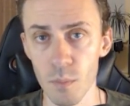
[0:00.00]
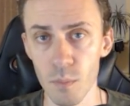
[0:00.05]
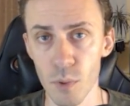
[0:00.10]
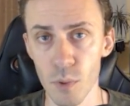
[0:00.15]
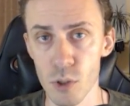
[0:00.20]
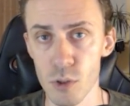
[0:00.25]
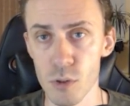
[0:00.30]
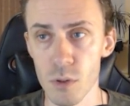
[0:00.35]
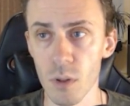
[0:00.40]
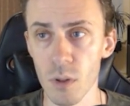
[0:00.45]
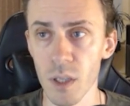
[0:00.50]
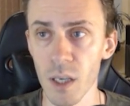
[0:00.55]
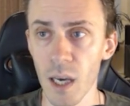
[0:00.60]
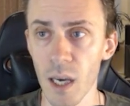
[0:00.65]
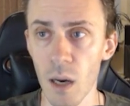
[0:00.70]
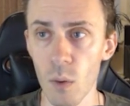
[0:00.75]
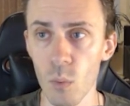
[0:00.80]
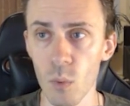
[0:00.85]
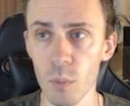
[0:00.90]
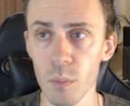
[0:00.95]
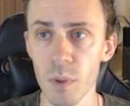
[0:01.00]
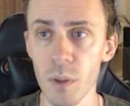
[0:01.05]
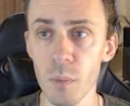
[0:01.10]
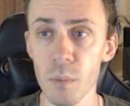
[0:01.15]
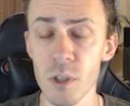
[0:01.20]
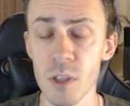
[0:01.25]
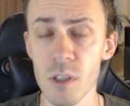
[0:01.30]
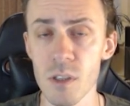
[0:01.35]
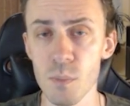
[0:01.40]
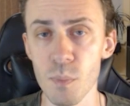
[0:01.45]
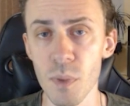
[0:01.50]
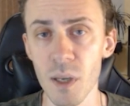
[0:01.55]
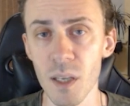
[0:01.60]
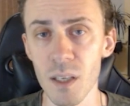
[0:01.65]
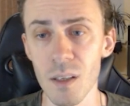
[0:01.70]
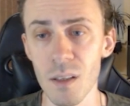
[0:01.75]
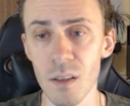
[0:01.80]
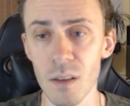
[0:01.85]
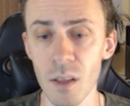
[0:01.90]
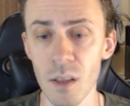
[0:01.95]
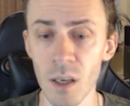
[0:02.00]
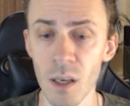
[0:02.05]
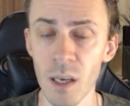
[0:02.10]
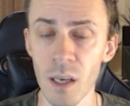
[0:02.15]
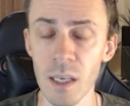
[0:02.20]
Personally, I will be participating